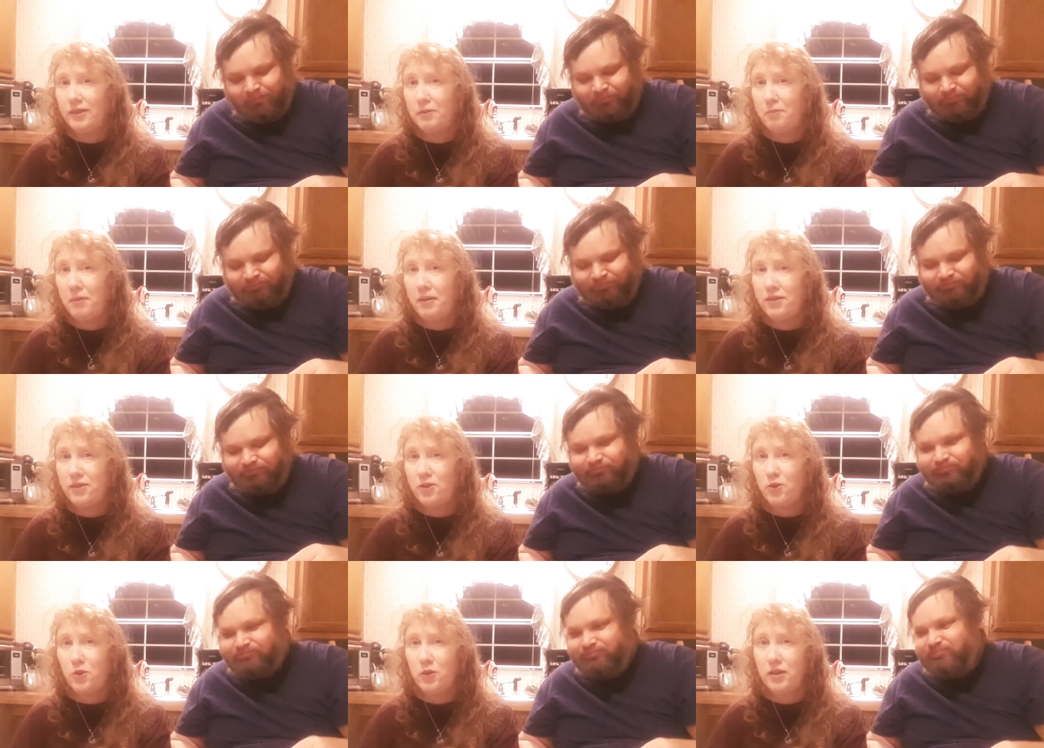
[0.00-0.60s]
Speaker 1: my
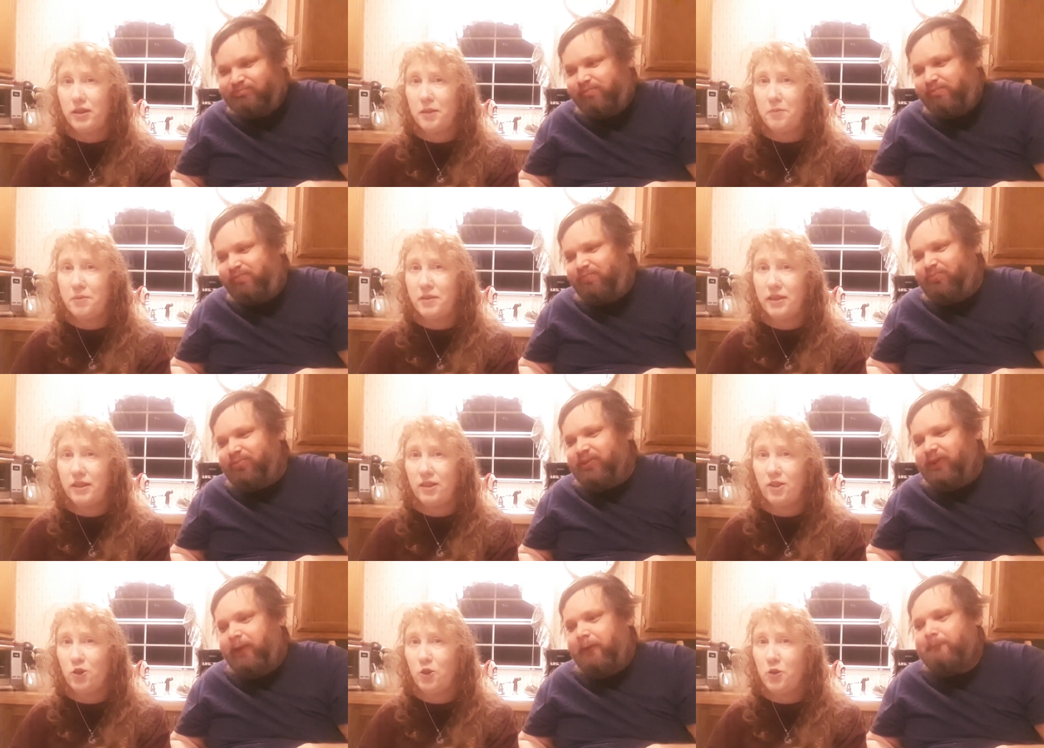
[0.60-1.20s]
story and I'm
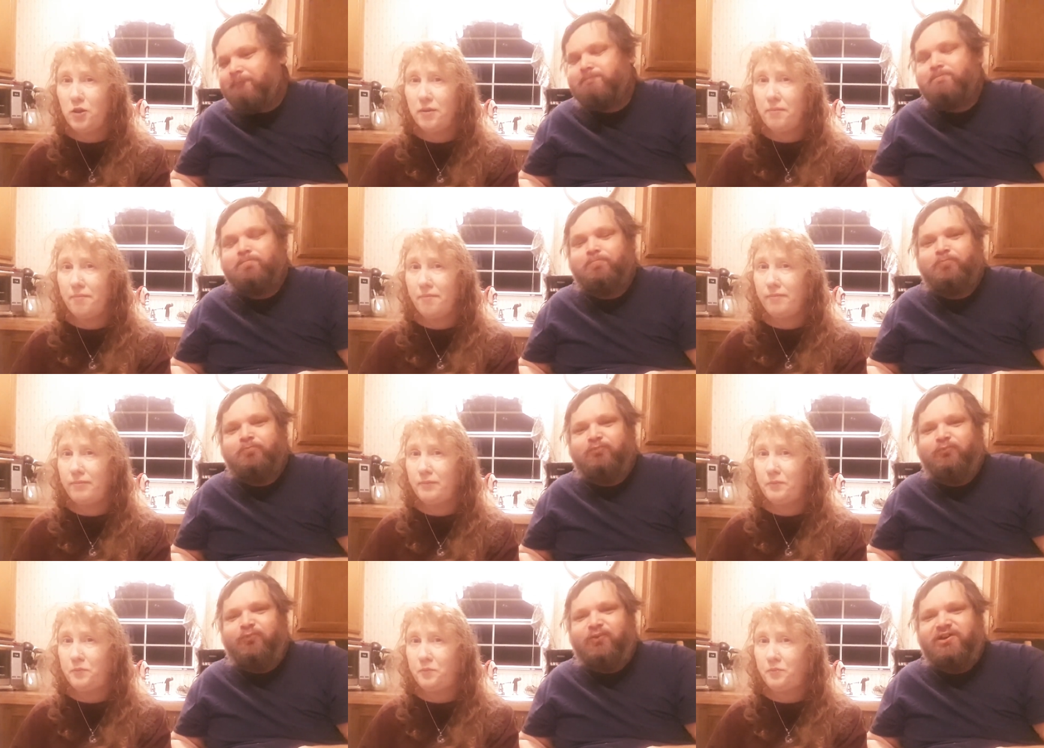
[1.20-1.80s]
sticking to it.
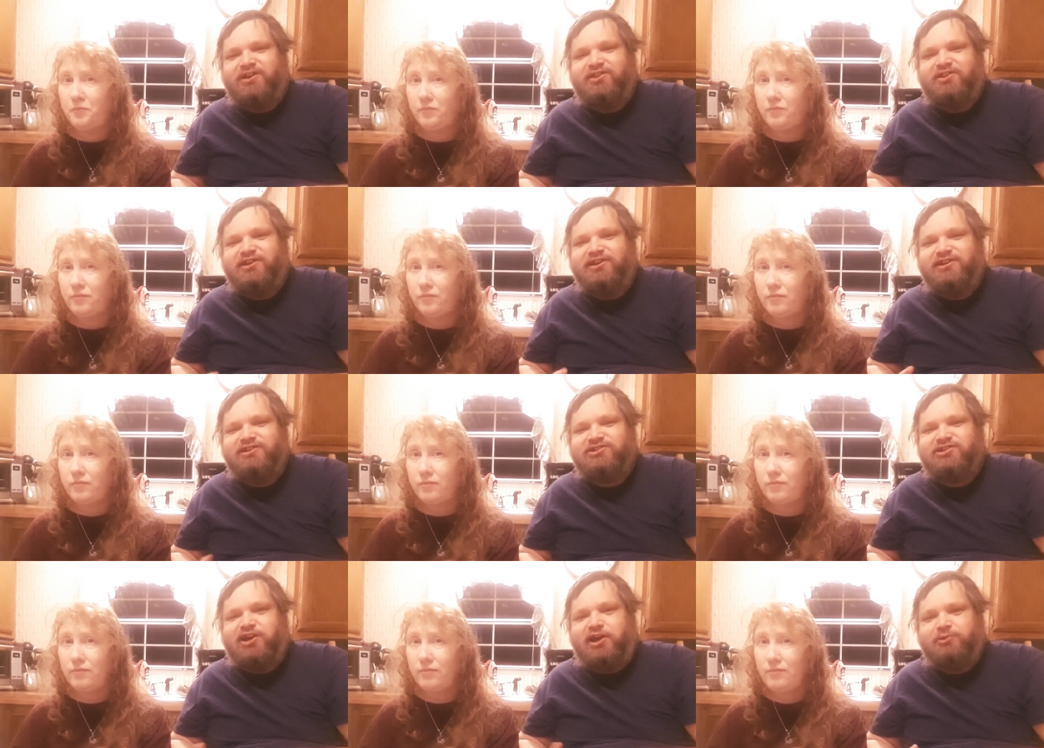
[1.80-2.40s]
Speaker 2: Funny thing
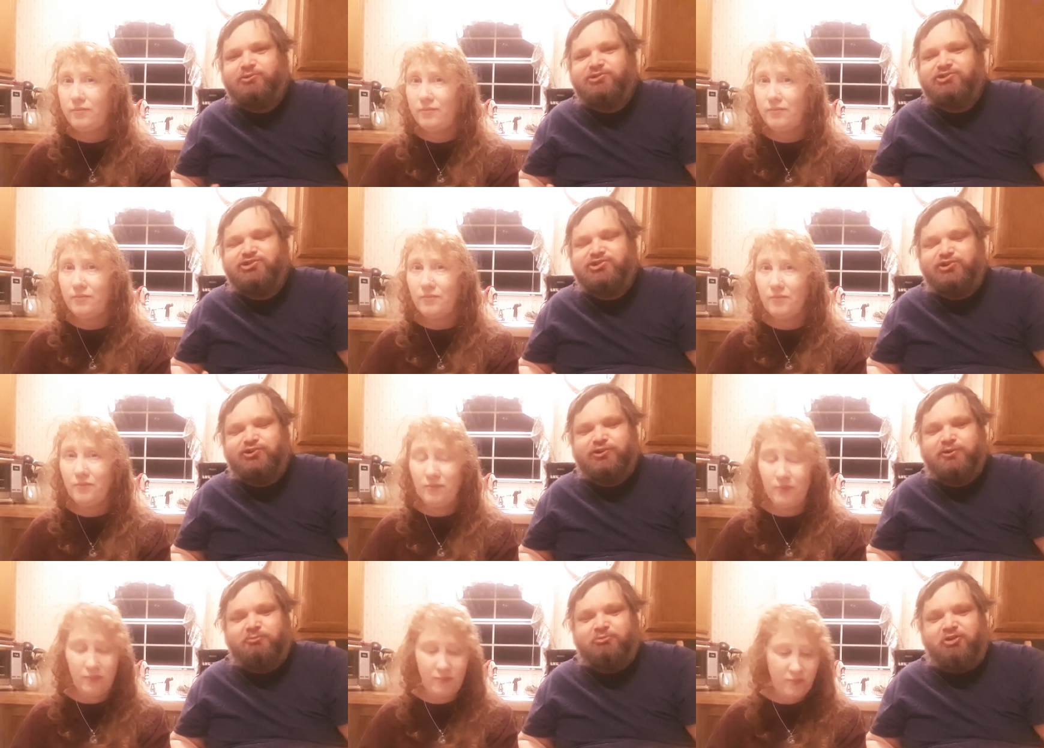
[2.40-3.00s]
is, I always
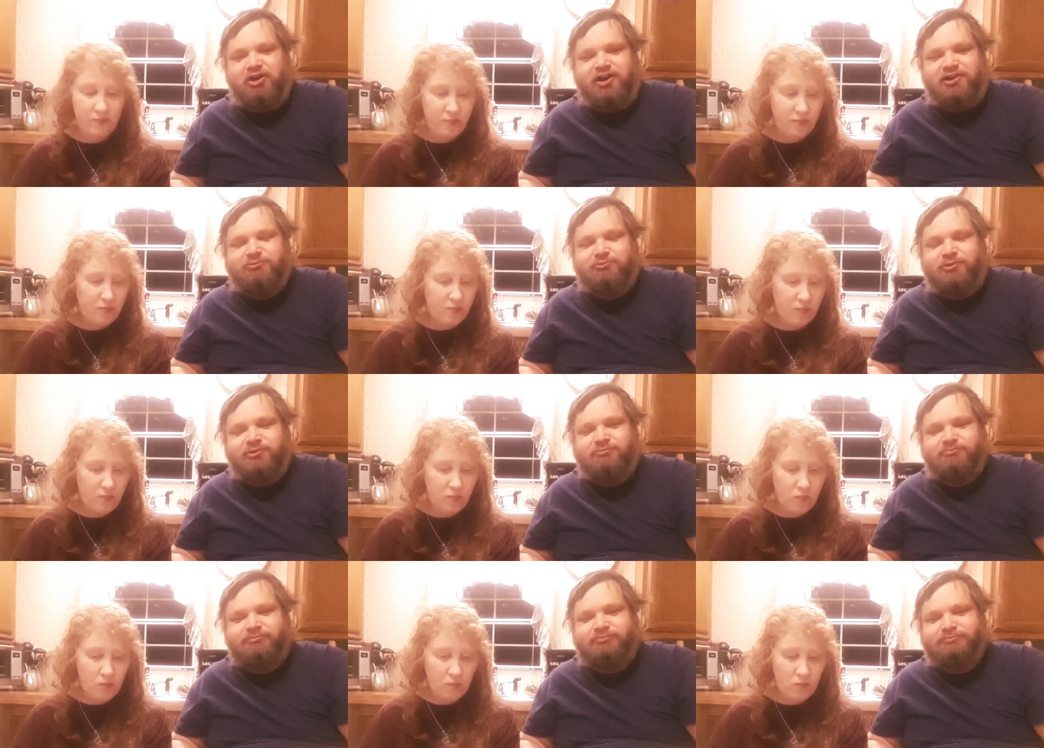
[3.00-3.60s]
joke around
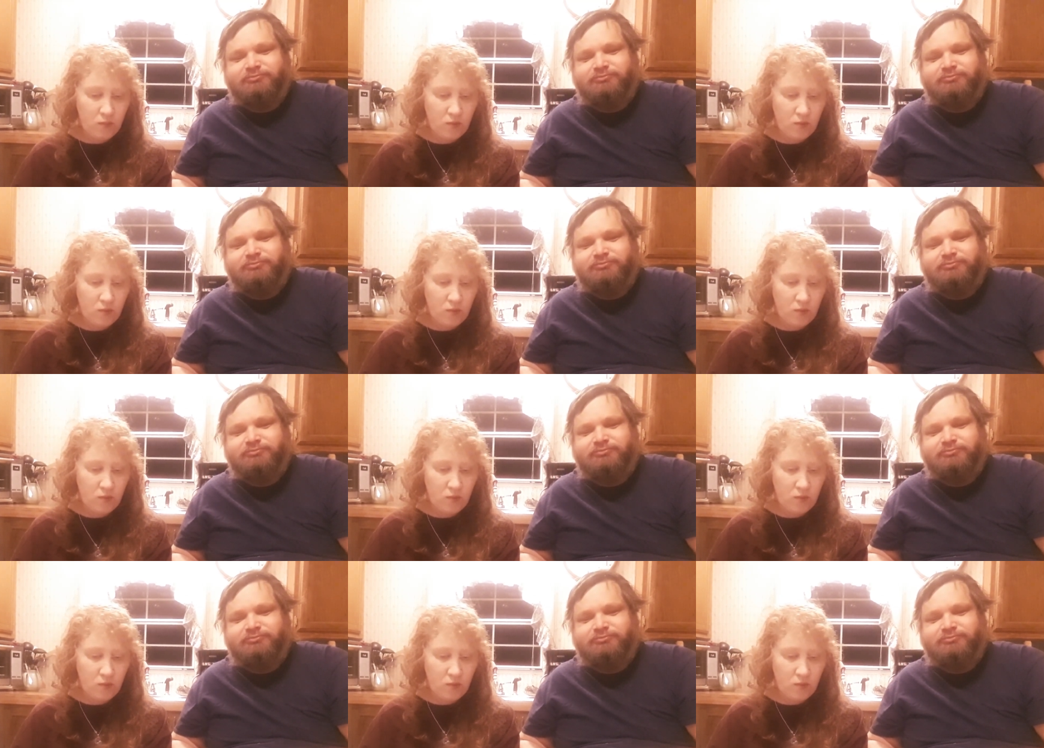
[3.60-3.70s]
when